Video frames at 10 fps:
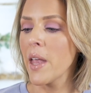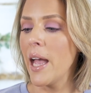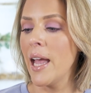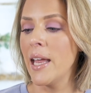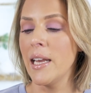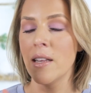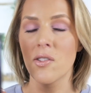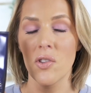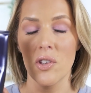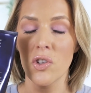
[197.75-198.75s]
And
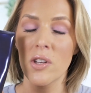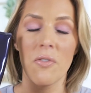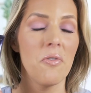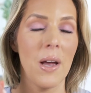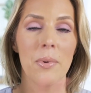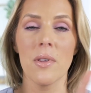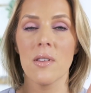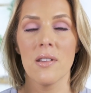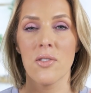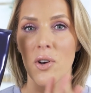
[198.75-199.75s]
it's just a fabulous
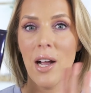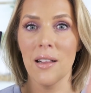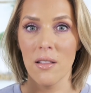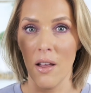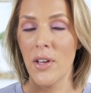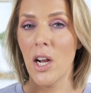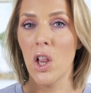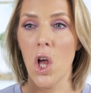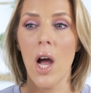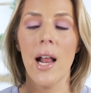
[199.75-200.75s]
cleanser. I love it a
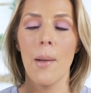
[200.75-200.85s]
lot.